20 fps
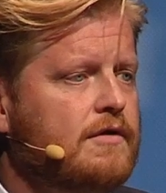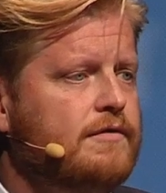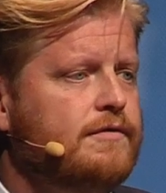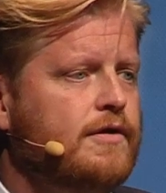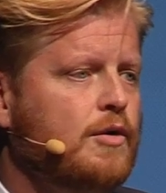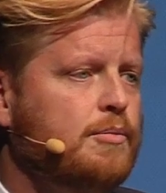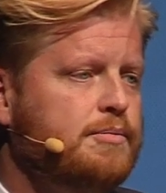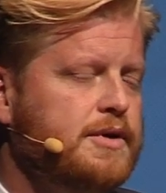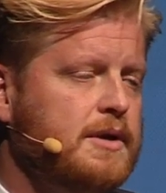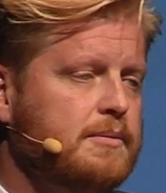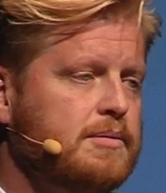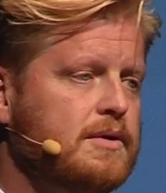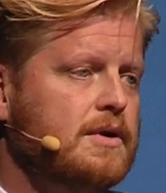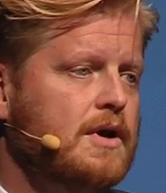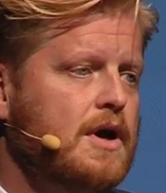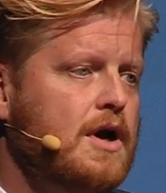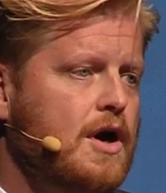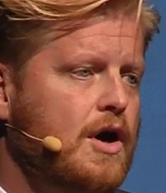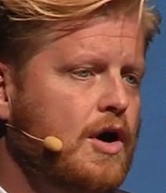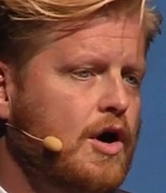for
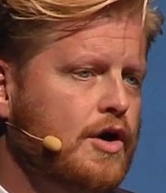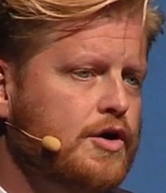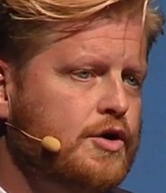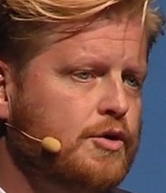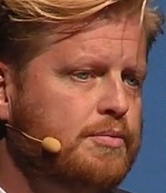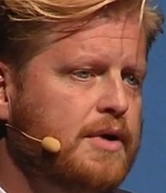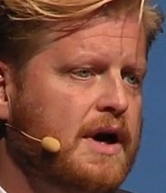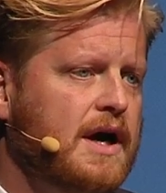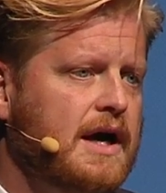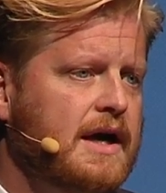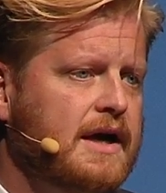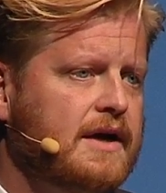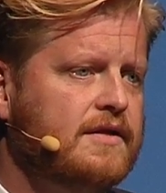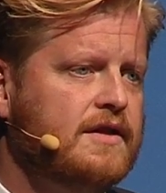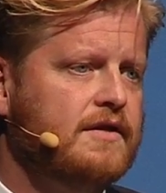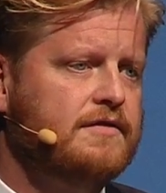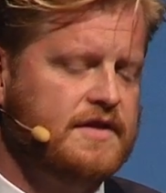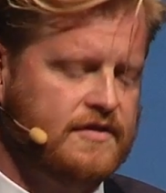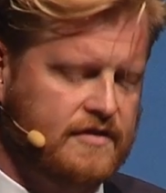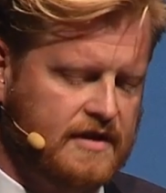people, occupying
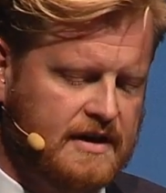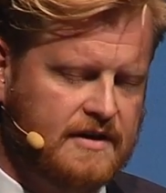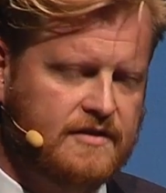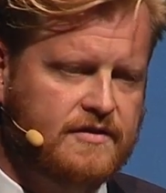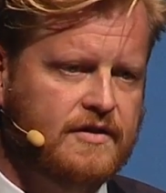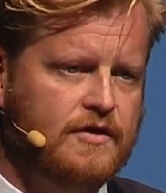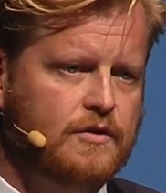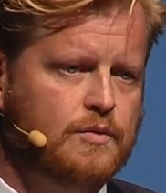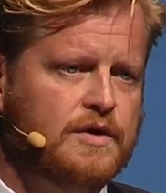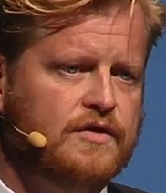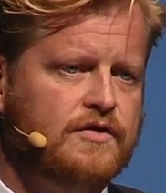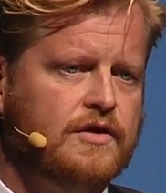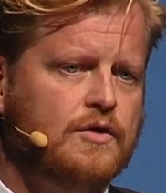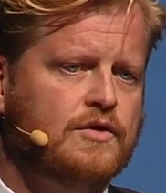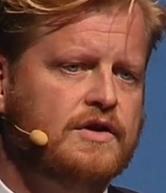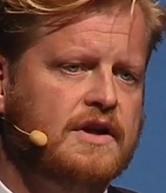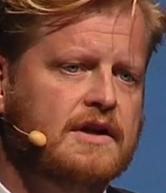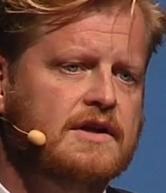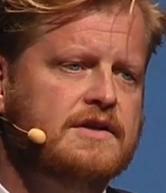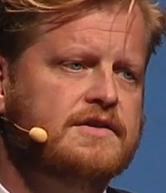the facilities we so
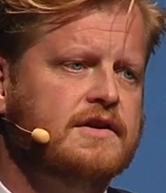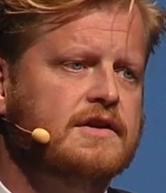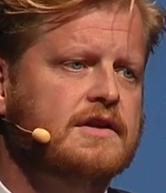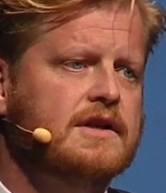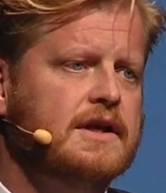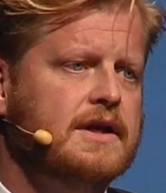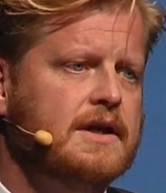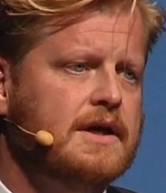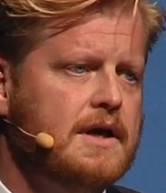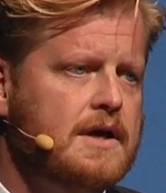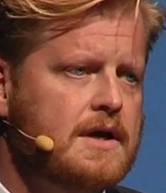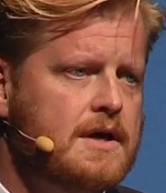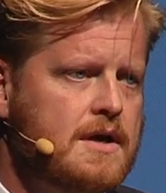diligently